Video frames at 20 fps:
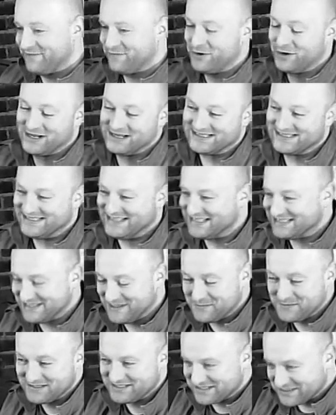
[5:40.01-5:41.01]
if you're an
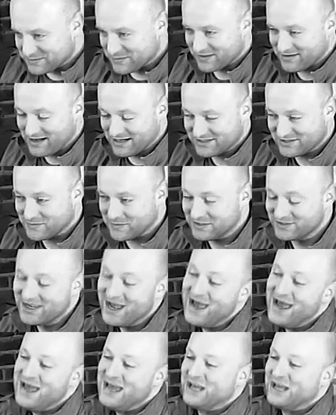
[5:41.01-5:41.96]
existing business with customers,